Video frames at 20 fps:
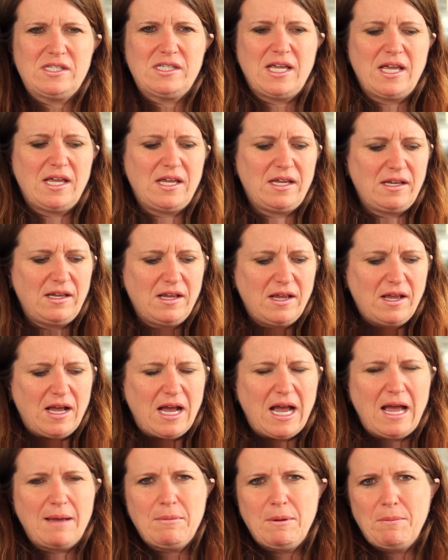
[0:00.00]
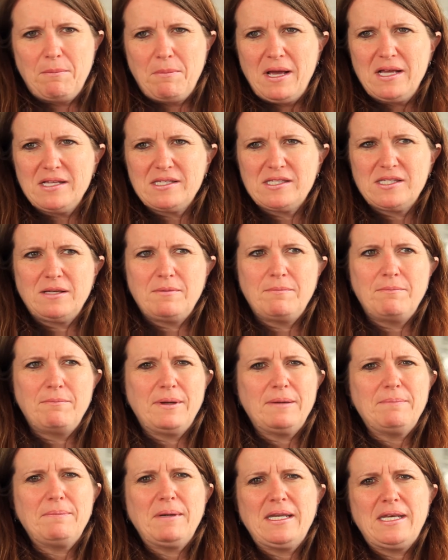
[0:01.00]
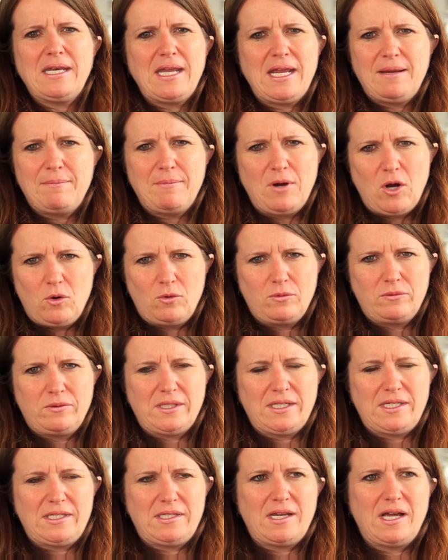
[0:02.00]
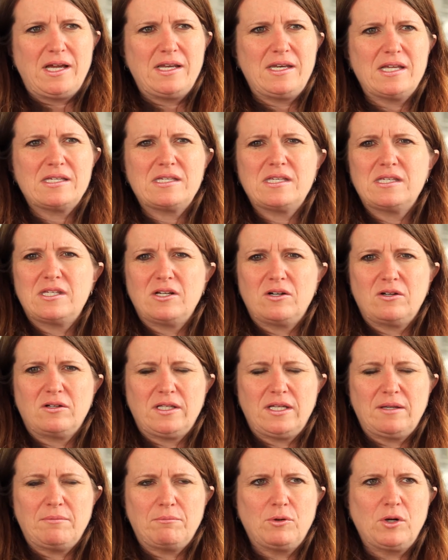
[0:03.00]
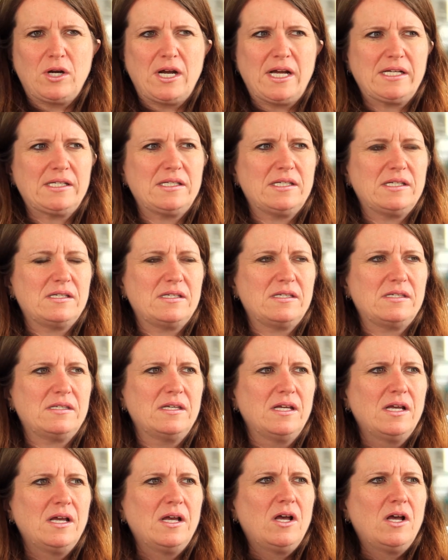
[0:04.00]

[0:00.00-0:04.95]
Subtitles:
say, I'm a Muslim, but by name only, not necessarily in practice.